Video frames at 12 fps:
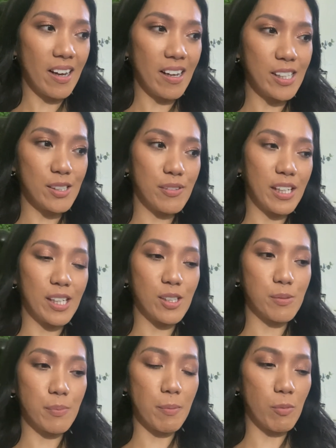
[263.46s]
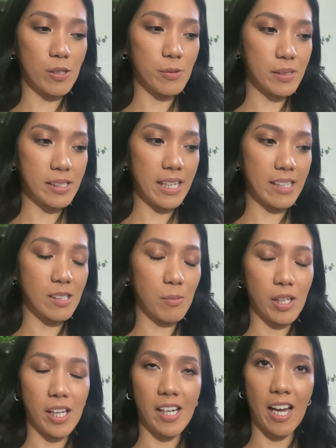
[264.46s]
it's funny because my boss was saying
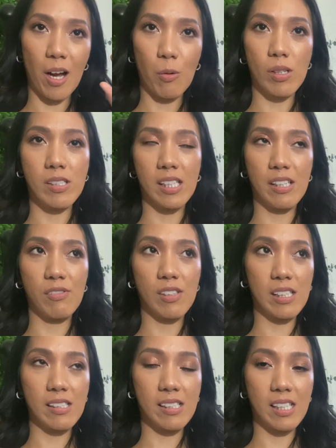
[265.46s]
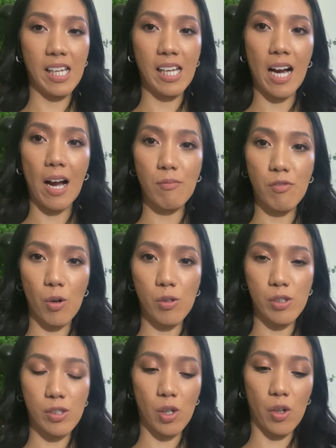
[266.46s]
something and I wasn't even listening. I'm
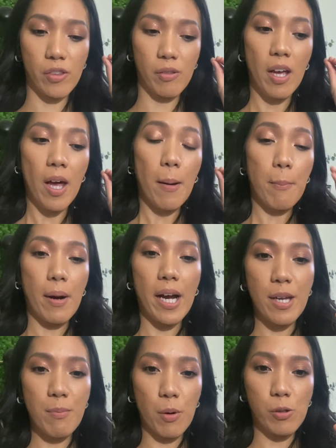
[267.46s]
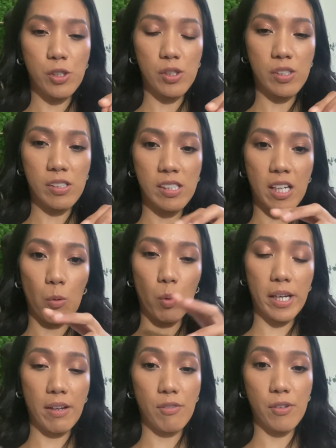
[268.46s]
focused on my emotions, that
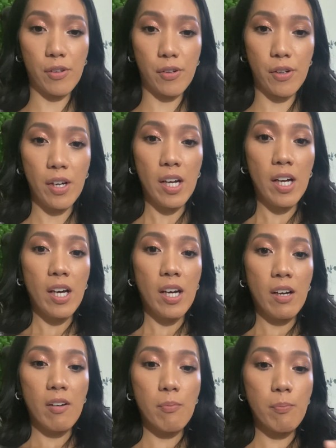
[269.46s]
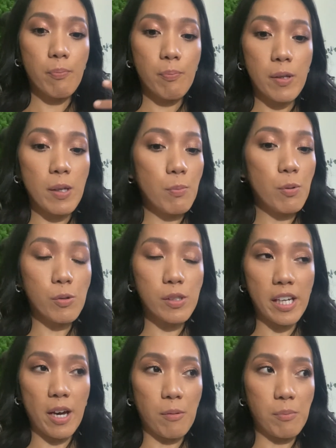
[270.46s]
whatever people
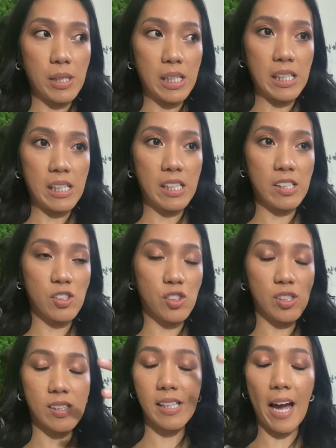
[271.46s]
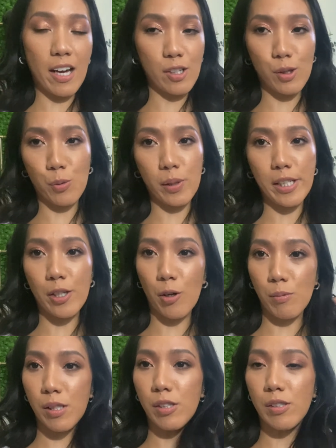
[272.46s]
tell me, it's just out of the window,
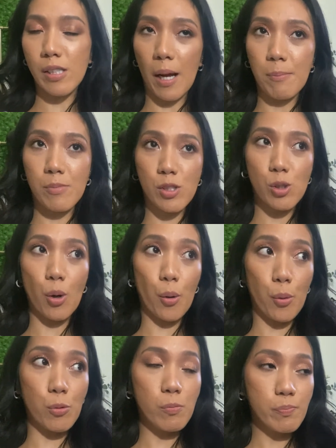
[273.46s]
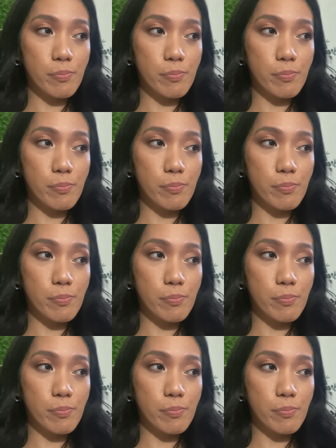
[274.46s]
because I'm so